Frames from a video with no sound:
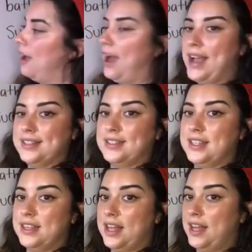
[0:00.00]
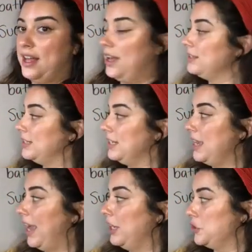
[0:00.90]
I see the
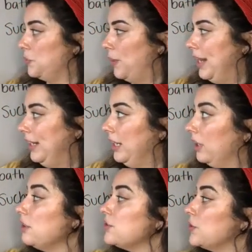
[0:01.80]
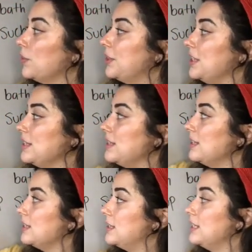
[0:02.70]
TH right here, so this
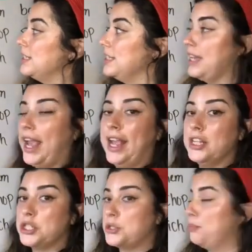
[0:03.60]
is the TH